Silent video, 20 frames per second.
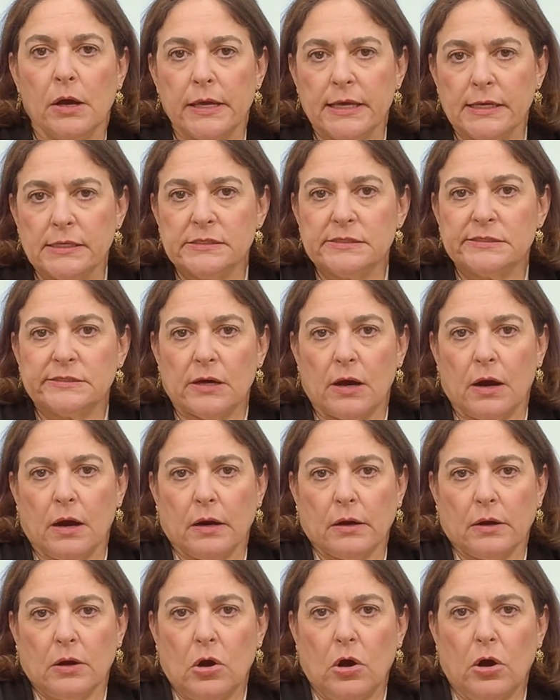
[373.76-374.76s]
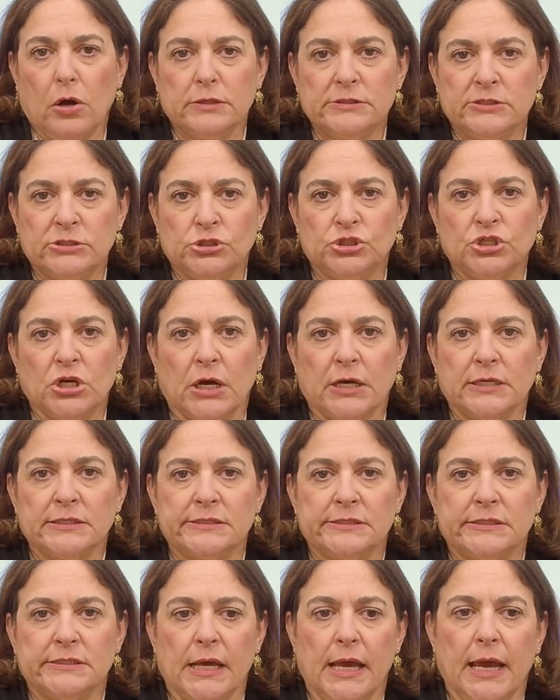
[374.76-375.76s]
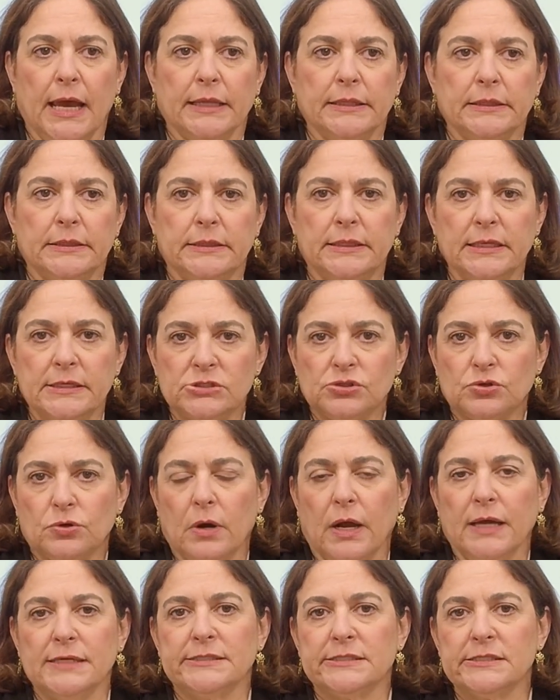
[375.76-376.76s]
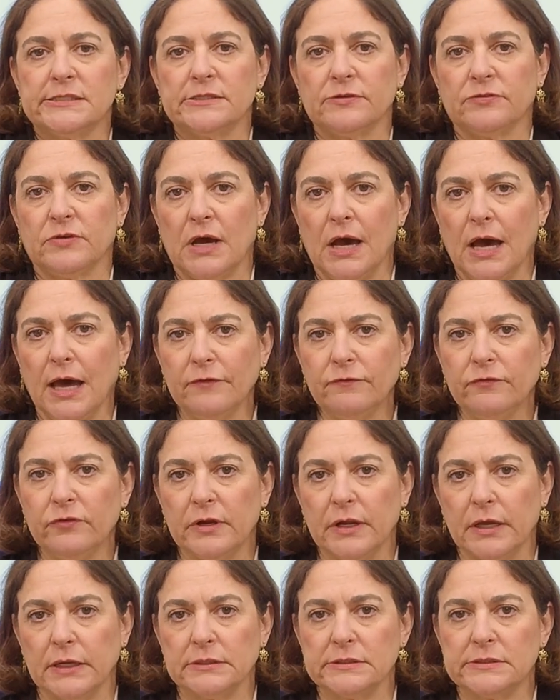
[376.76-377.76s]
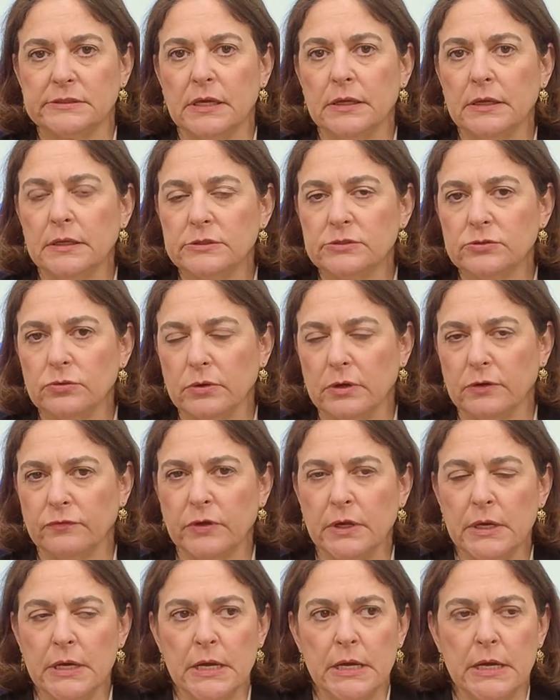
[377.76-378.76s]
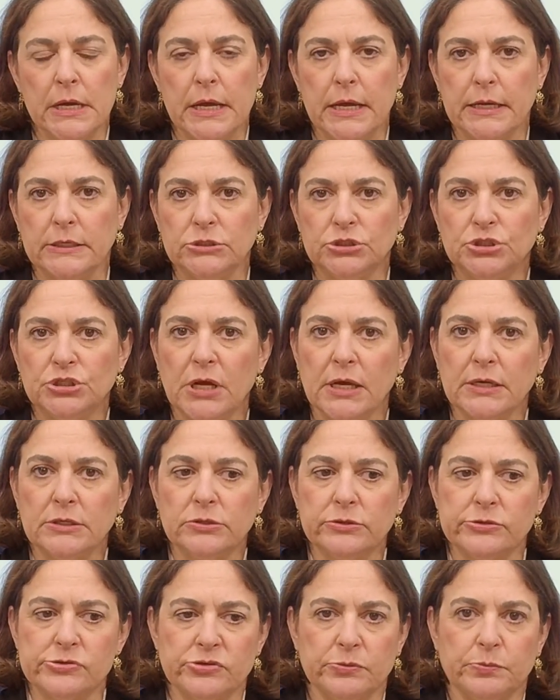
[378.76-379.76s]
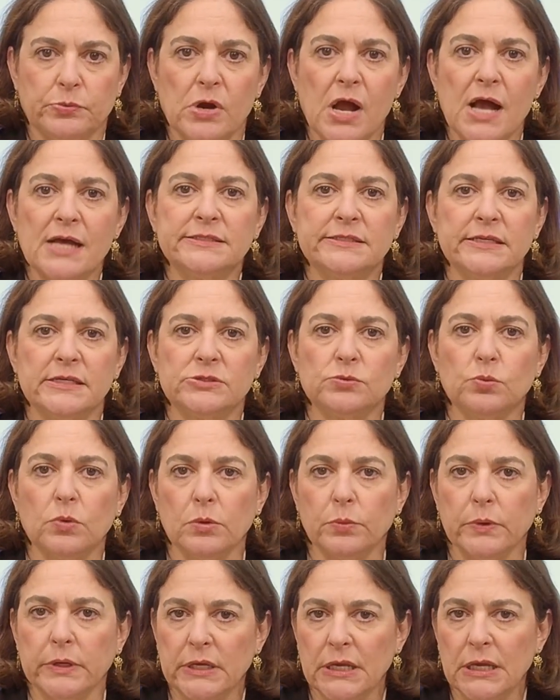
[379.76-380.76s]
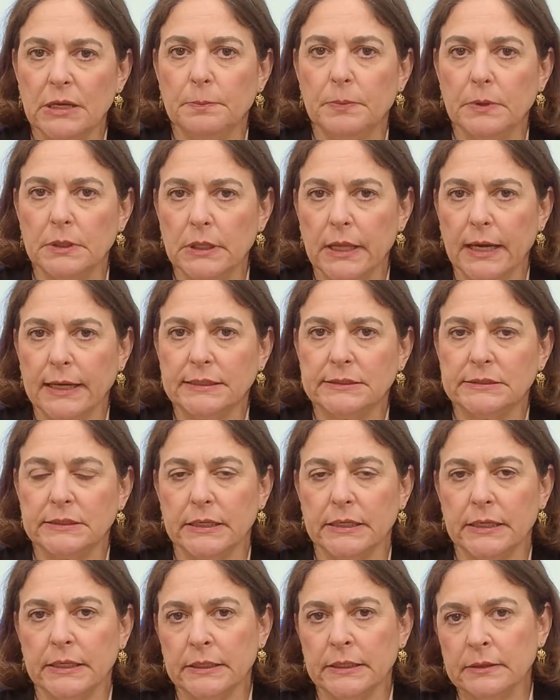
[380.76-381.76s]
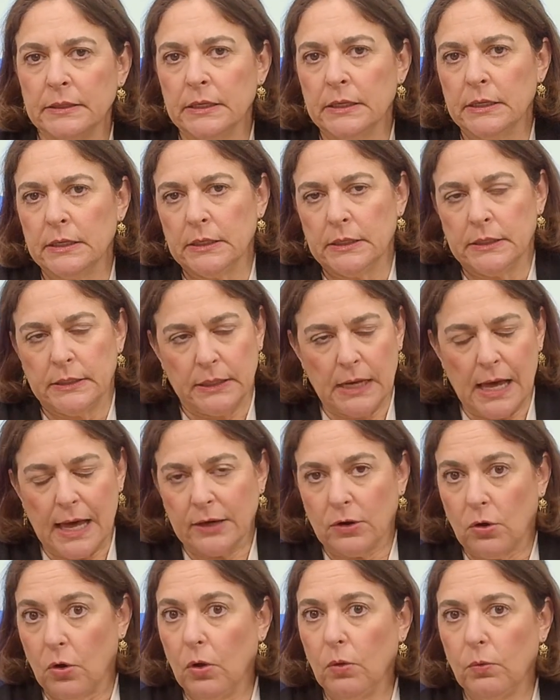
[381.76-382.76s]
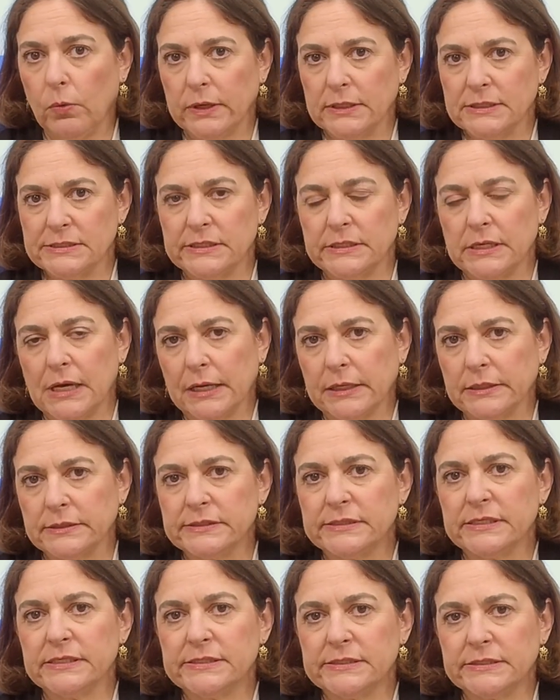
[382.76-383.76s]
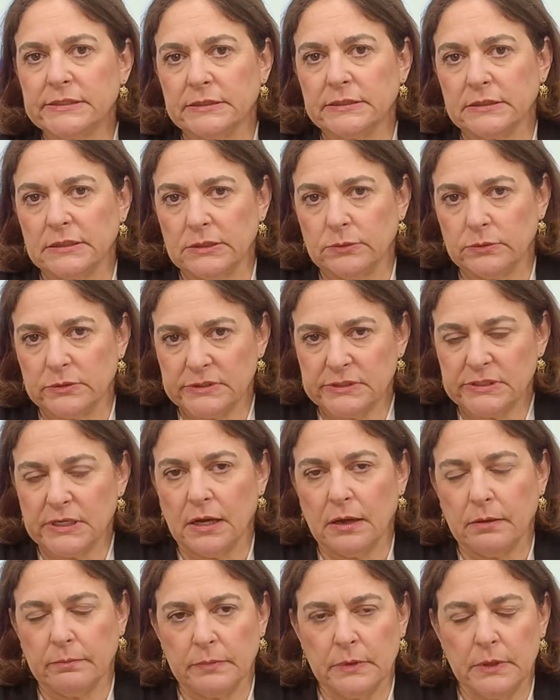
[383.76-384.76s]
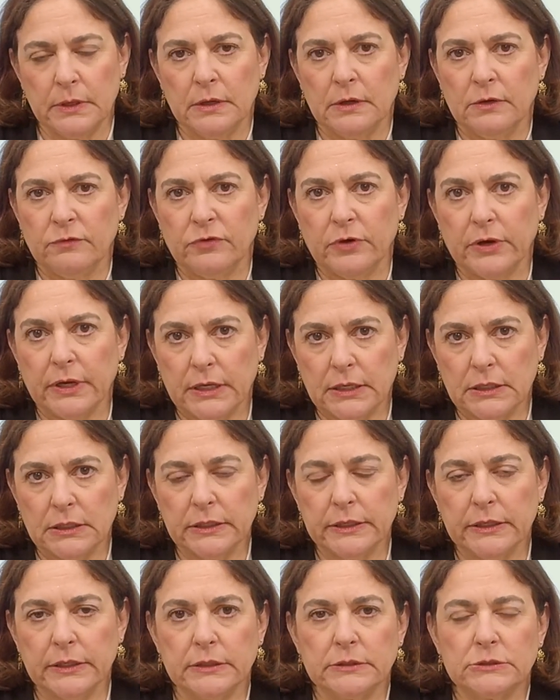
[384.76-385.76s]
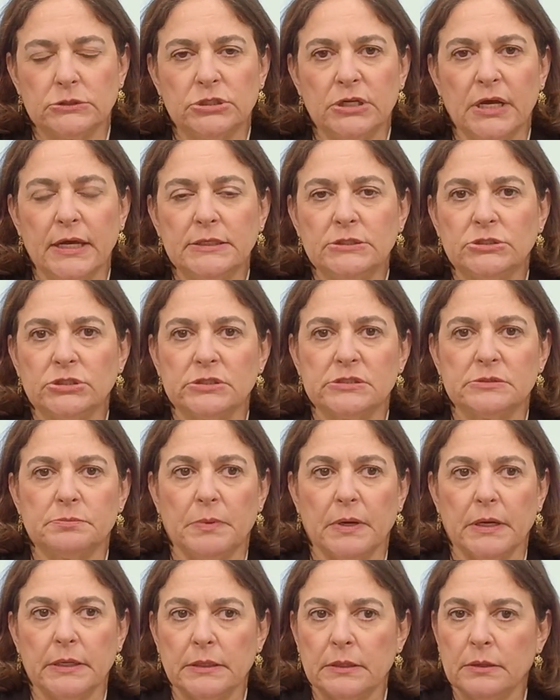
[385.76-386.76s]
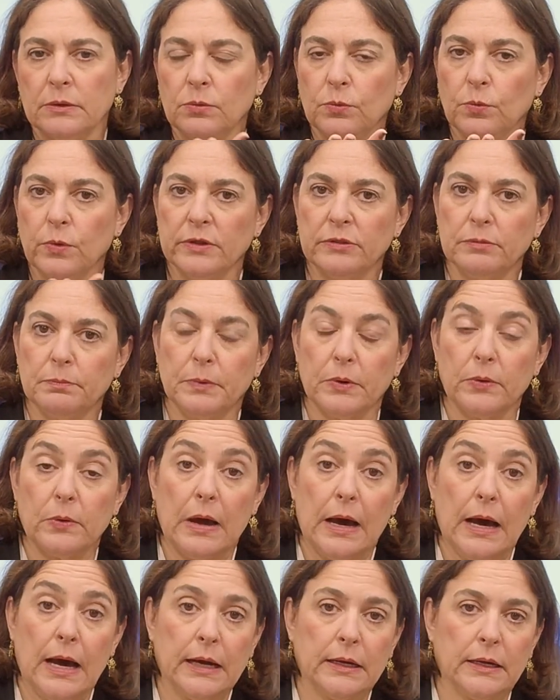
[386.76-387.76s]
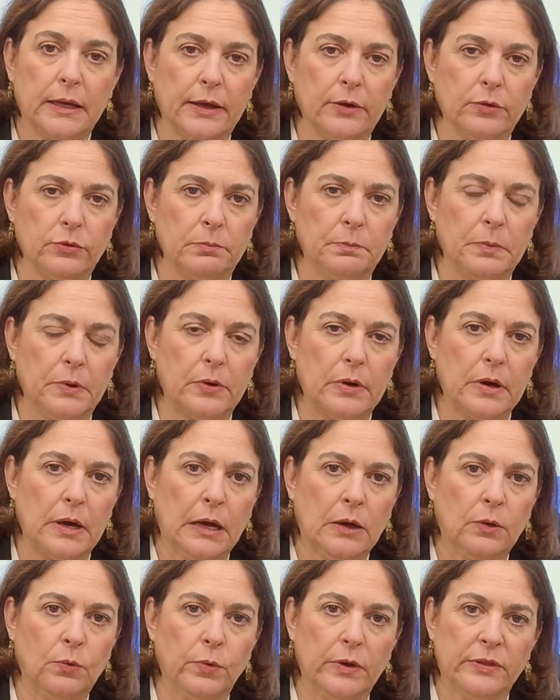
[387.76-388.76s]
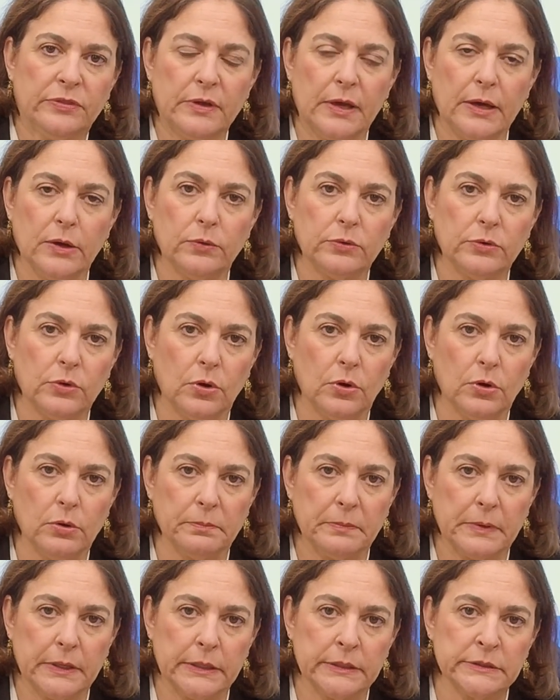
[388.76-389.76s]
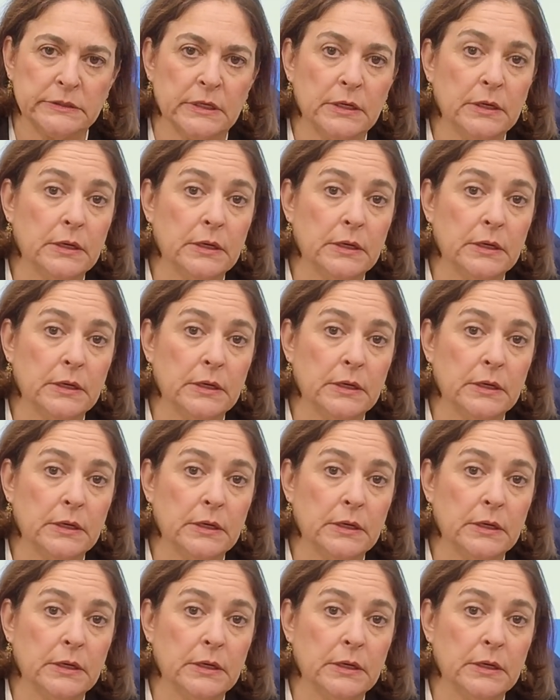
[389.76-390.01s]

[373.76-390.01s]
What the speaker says: Is our cause just? And this crisis of confidence sort of engenders a process where we keep electing, not always and not consistently with some very clear changes, but with Ehud Barak, with Ehud Olmert,